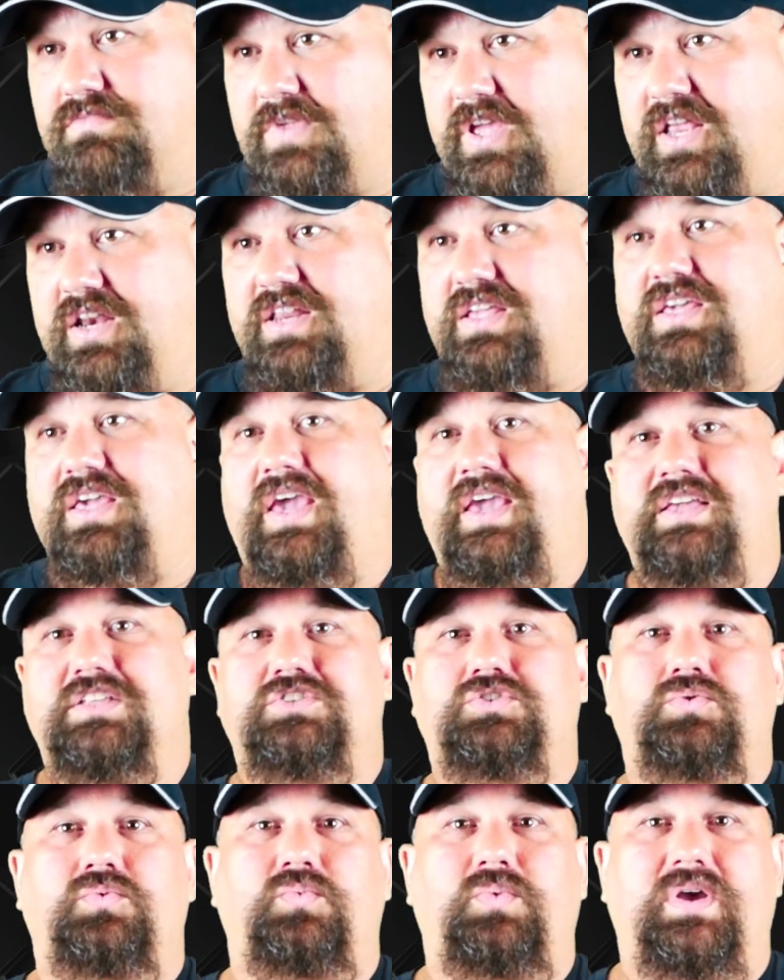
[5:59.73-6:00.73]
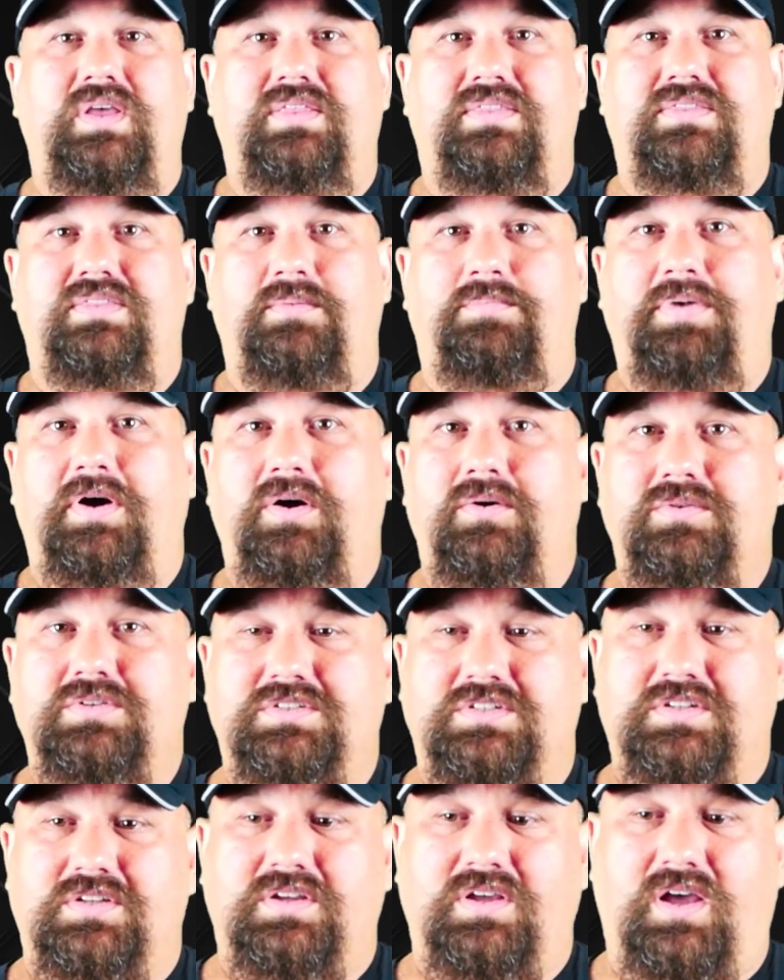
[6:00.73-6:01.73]
engage with the
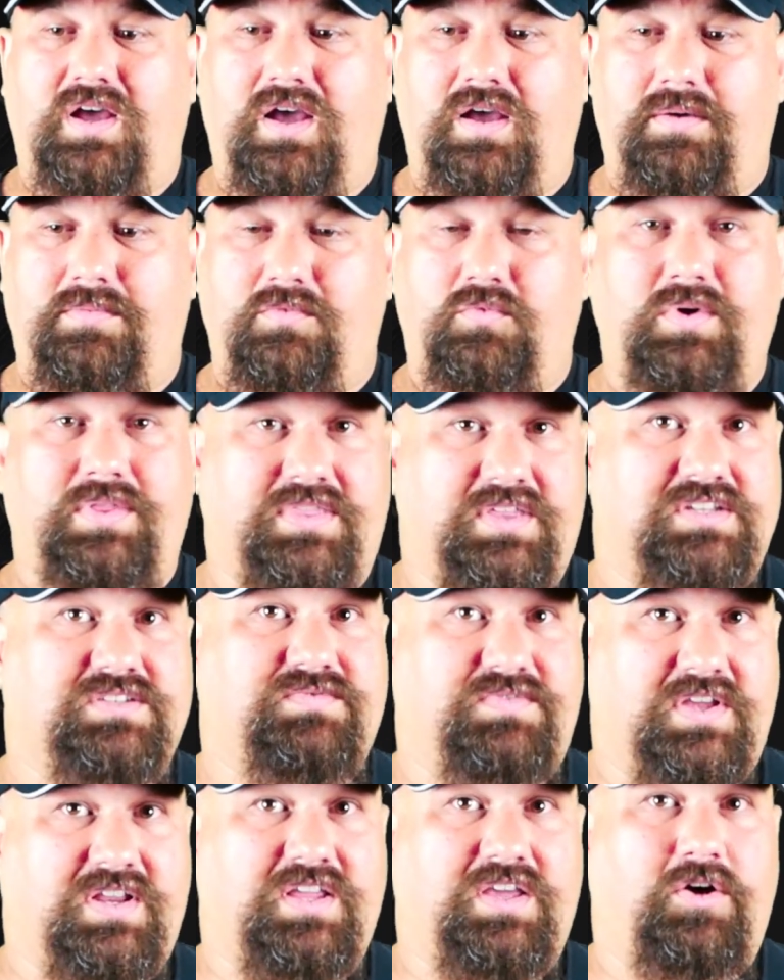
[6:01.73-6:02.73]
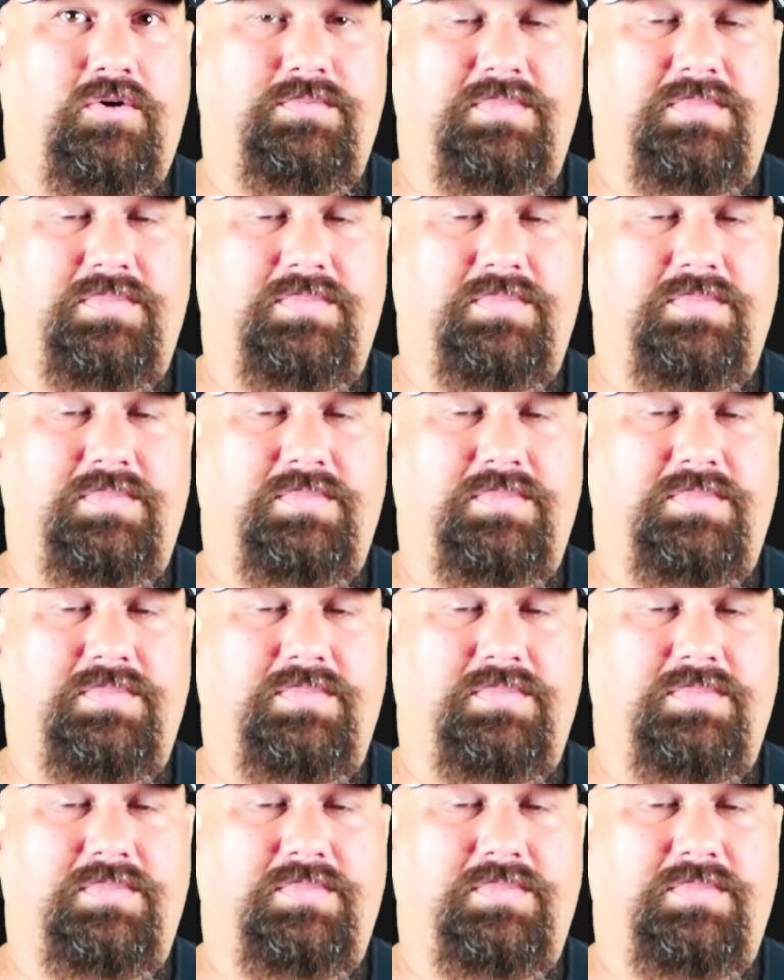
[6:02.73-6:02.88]
post, with this video,